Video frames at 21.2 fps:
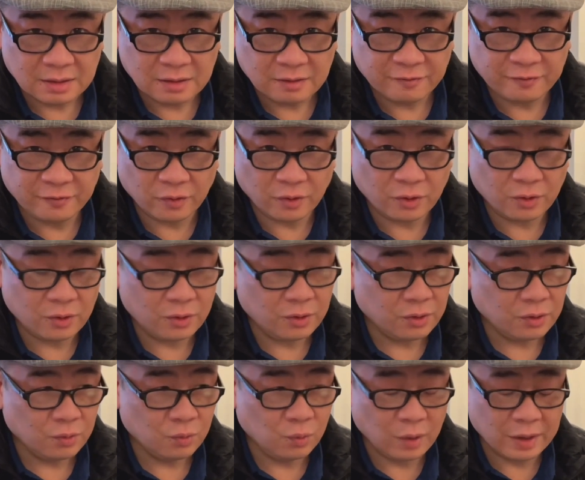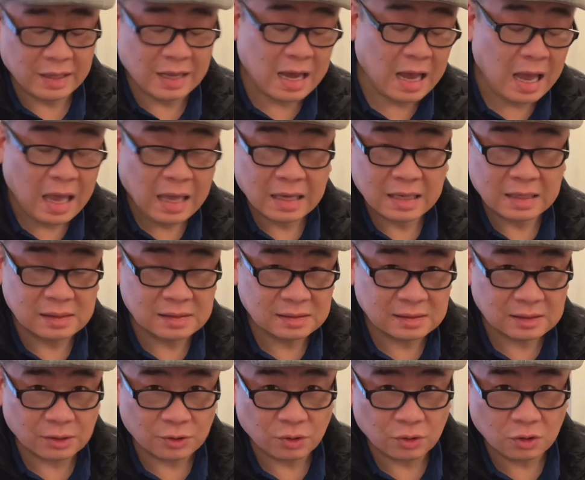for what I
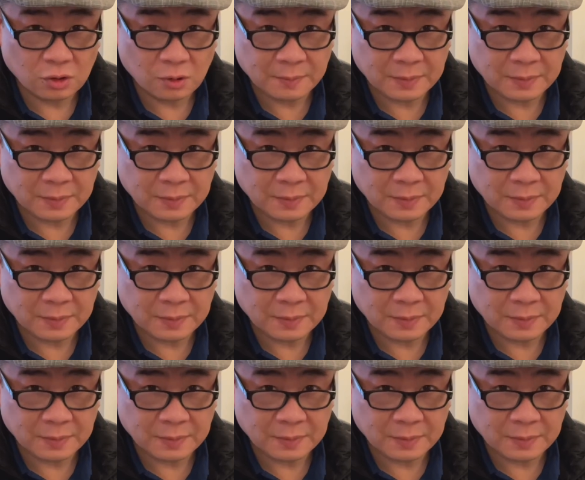consider to